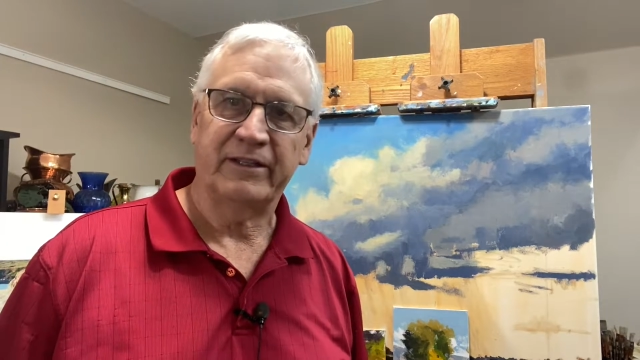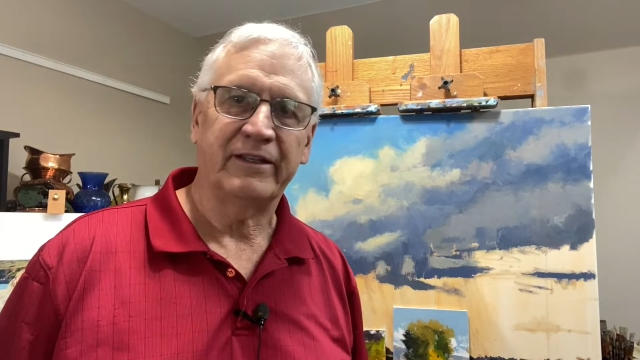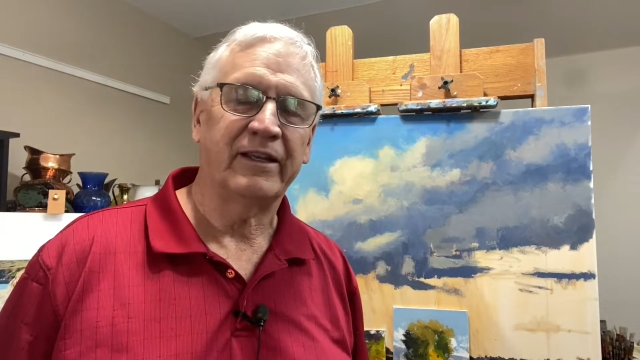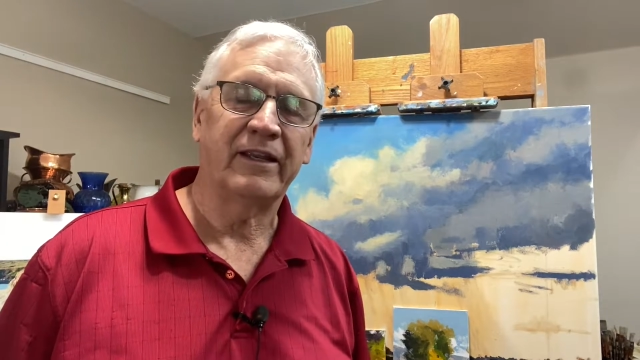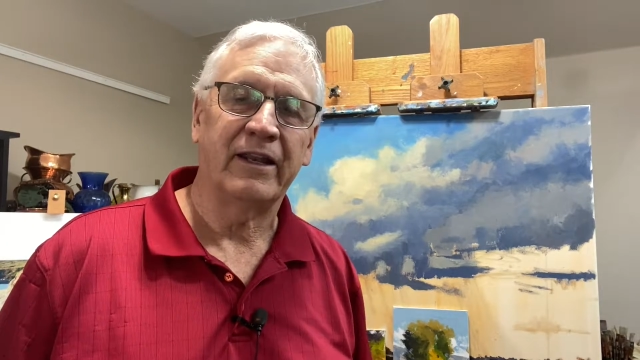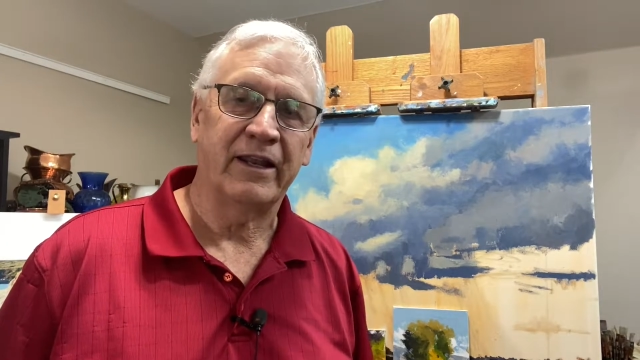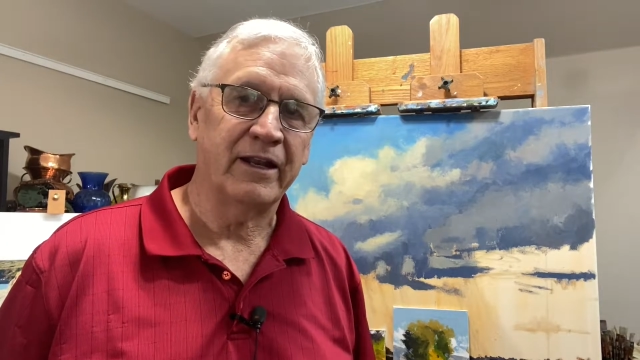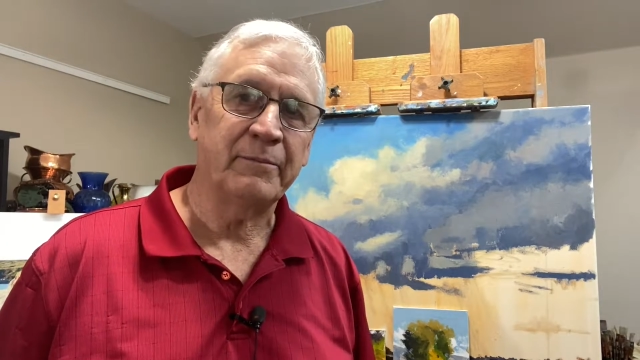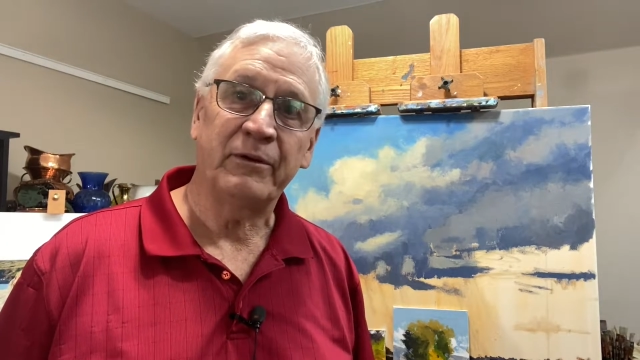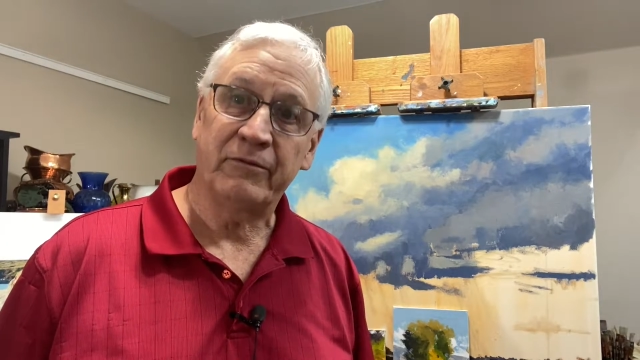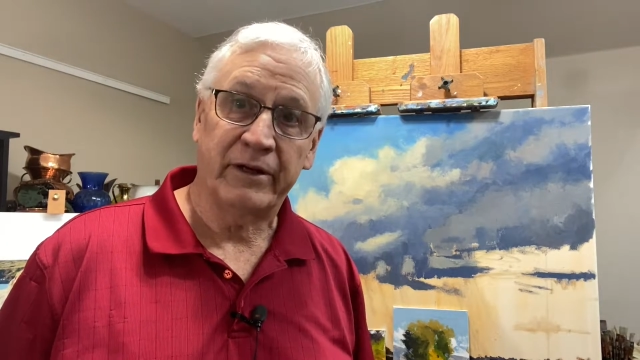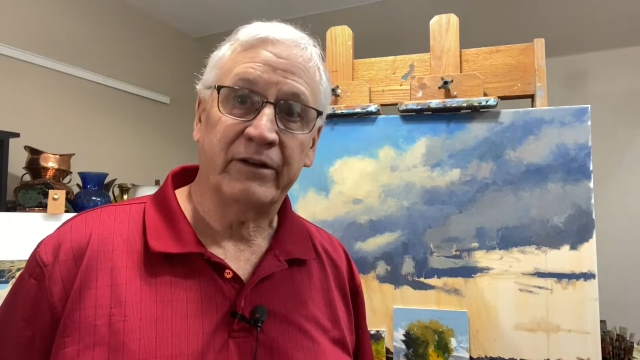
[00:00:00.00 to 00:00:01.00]
and I
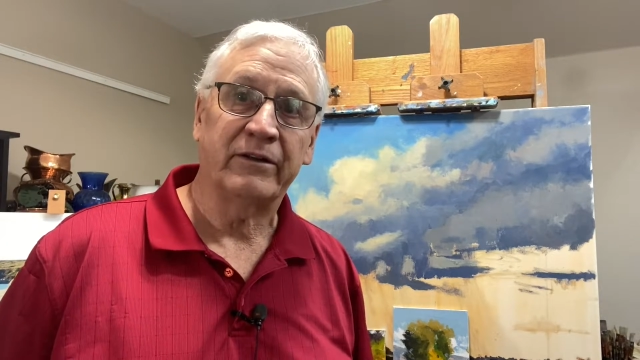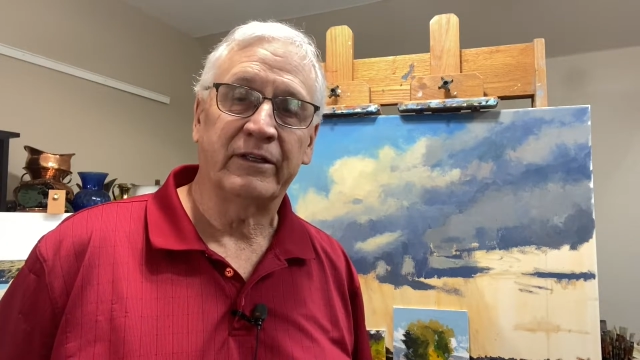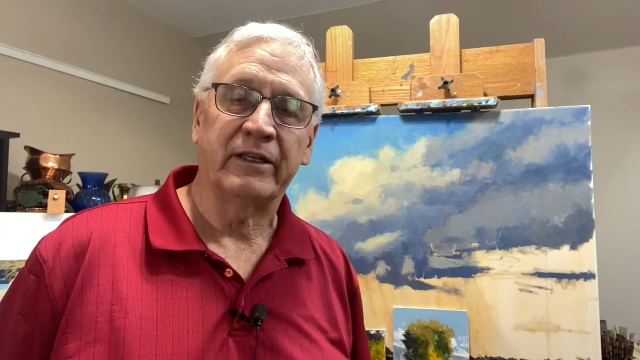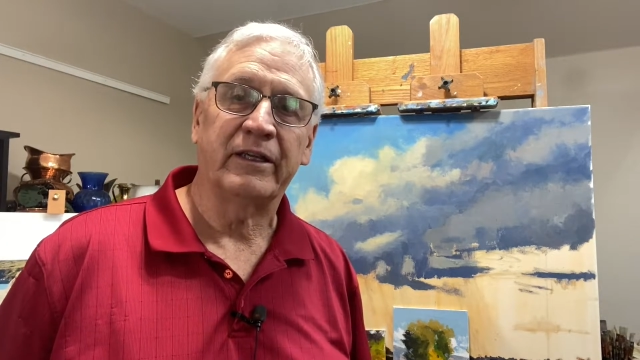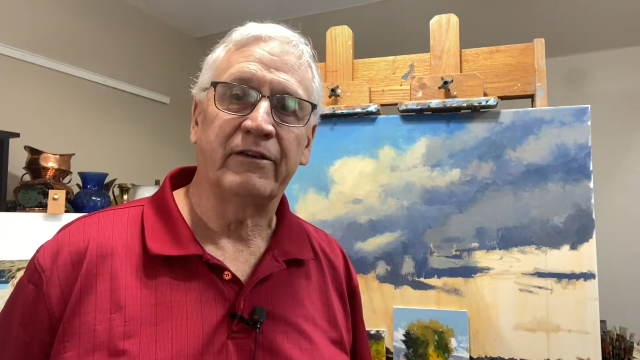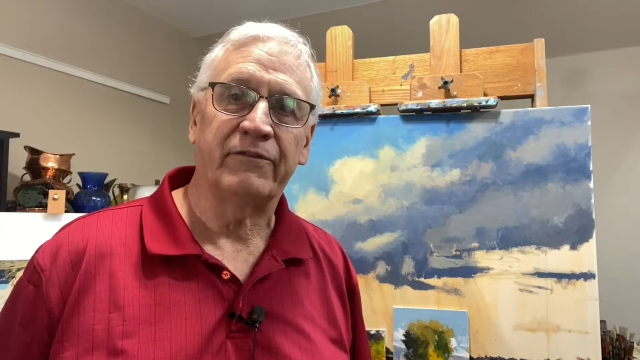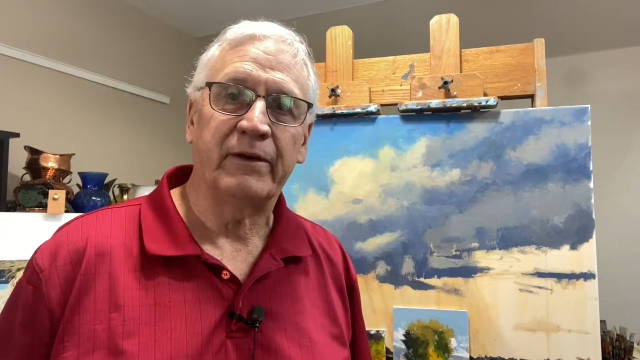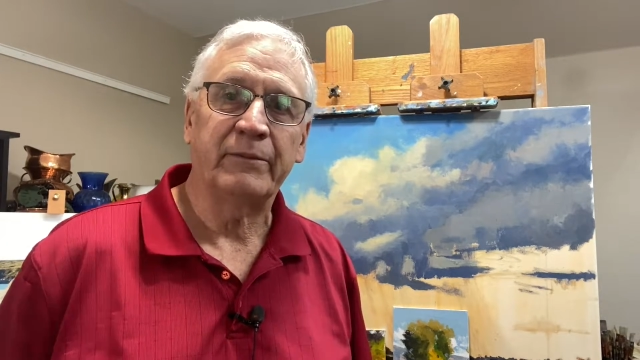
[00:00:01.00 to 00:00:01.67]
mean regularly. If I'm